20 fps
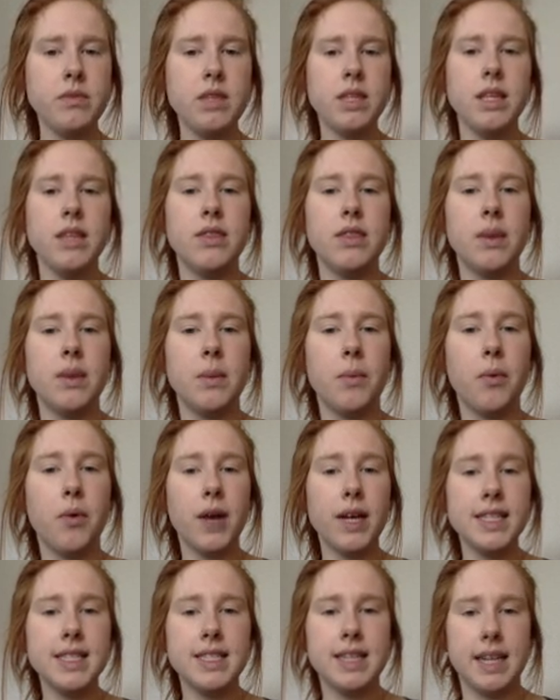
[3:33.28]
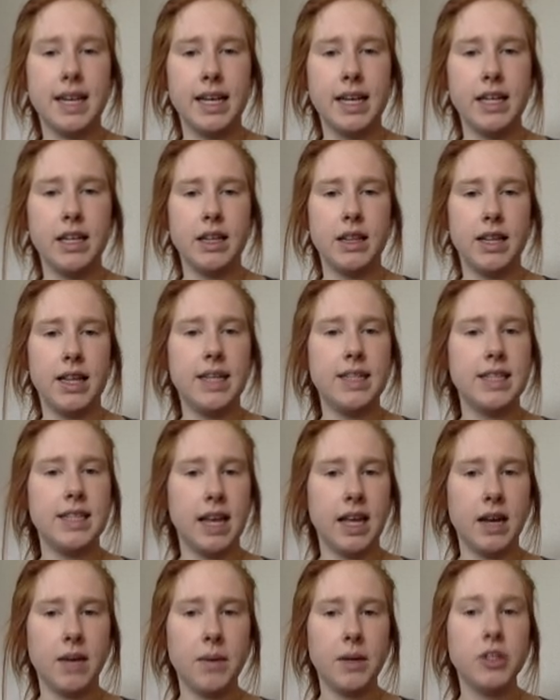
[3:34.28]
the president, the
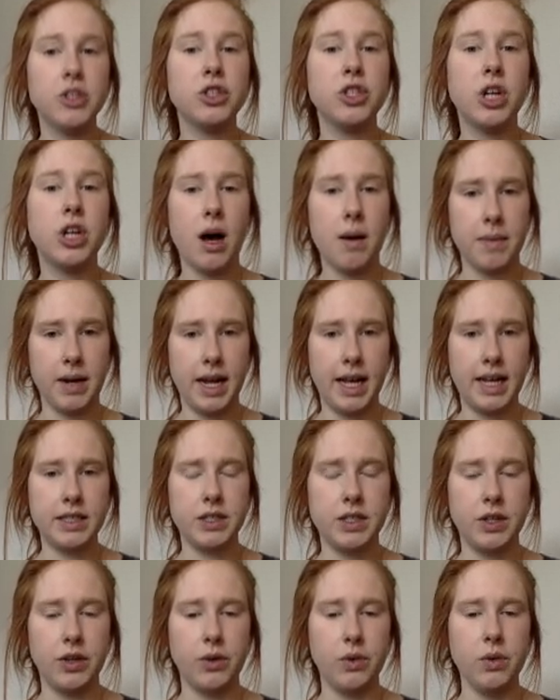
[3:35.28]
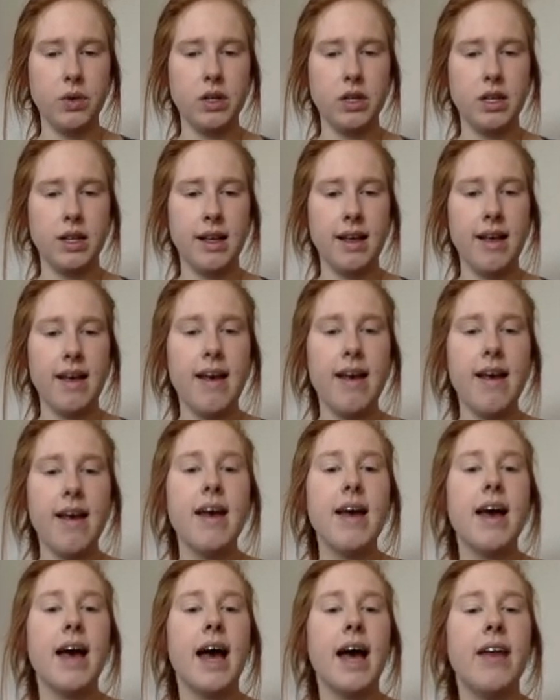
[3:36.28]
executive branch, nominates you.
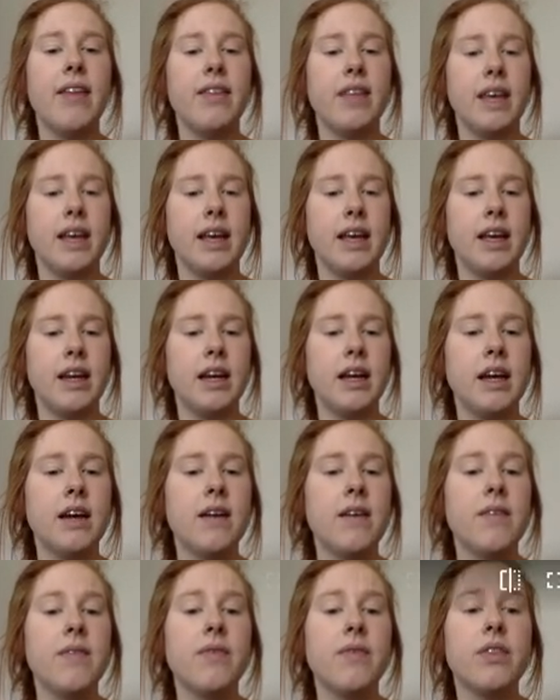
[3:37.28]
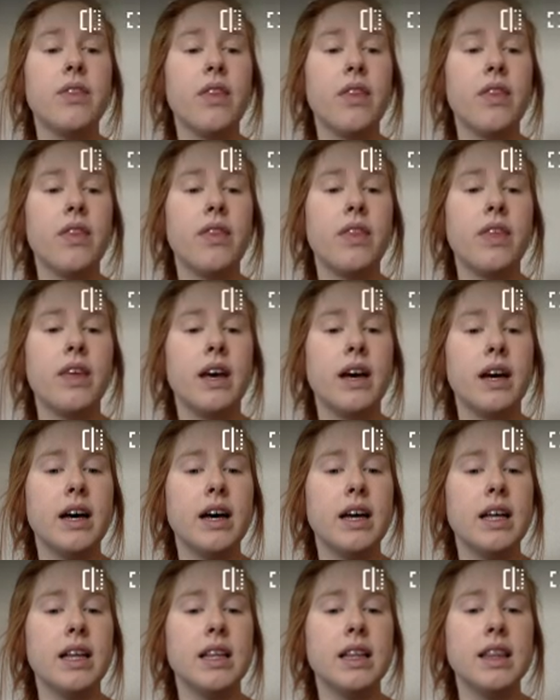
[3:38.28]
And then
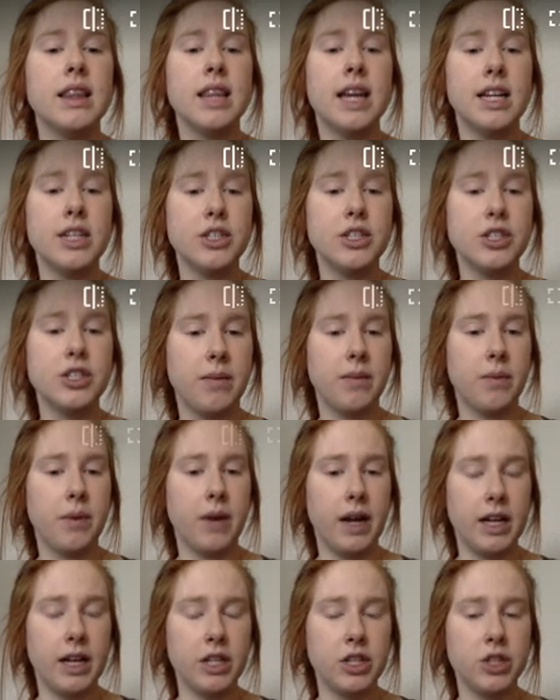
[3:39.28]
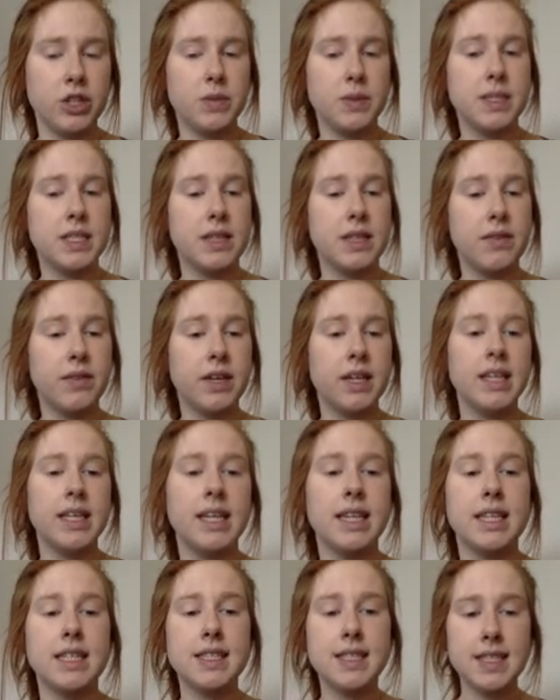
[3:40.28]
the legislative branch, specifically
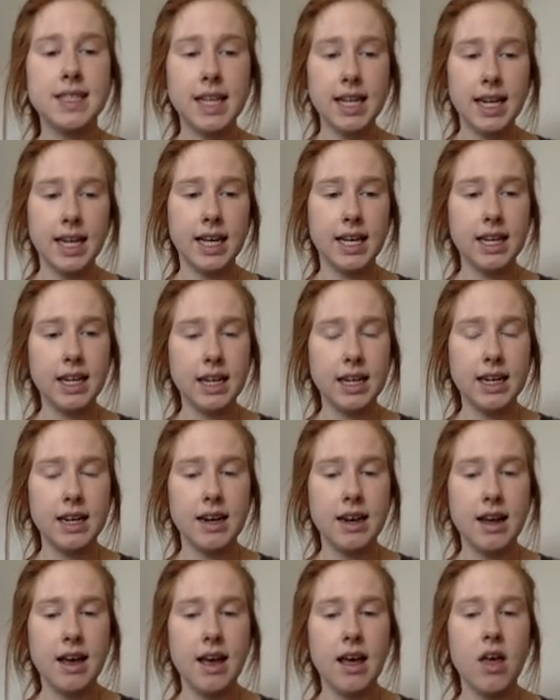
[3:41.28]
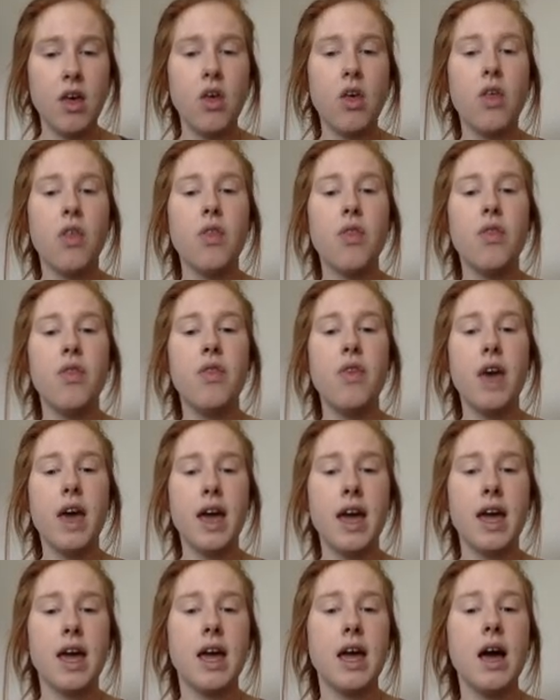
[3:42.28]
the Senate,
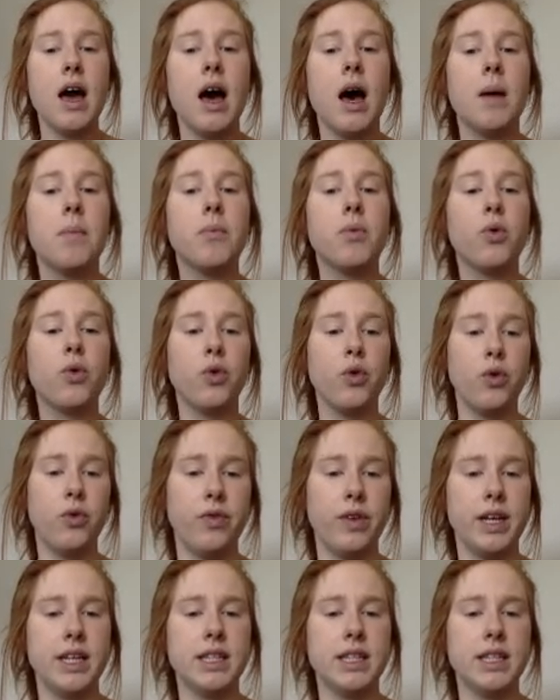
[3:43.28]
they approve it.